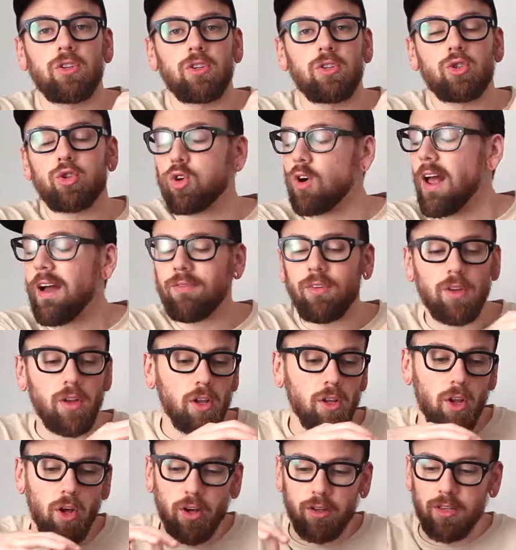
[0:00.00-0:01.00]
travel
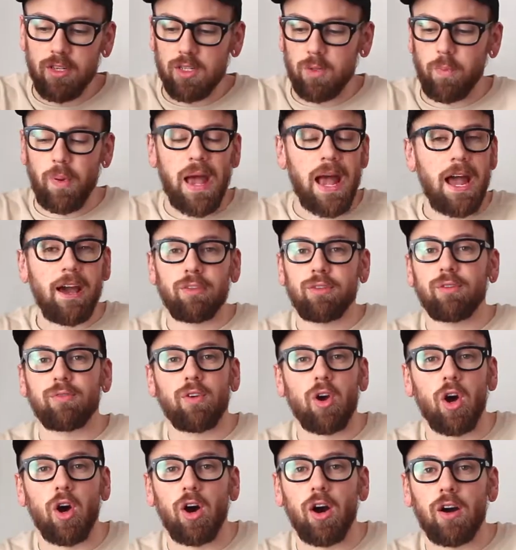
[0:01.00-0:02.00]
along this path
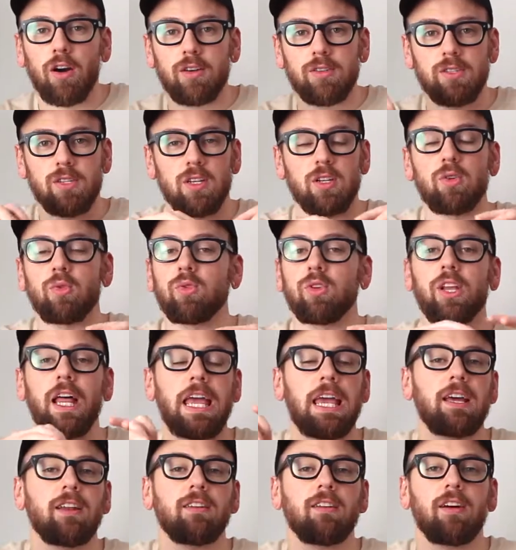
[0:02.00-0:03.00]
of cards and you
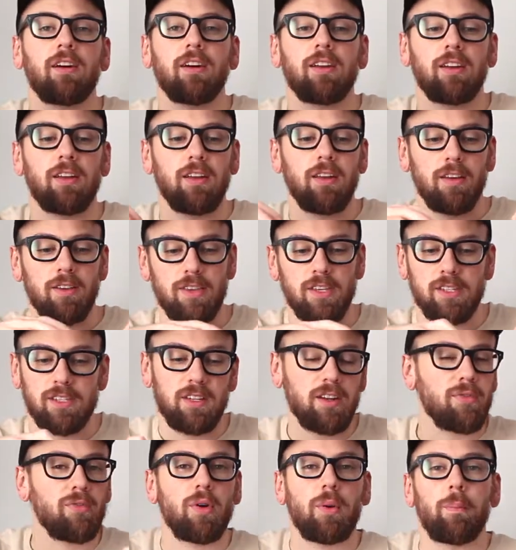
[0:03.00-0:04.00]
land on these
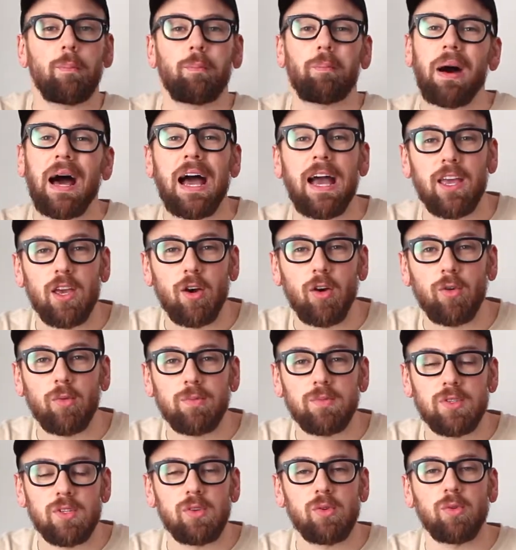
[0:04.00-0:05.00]
different
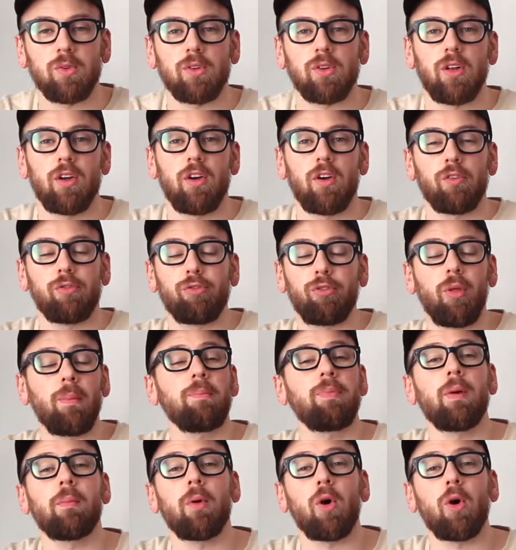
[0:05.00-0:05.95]
biomes, you'll flip them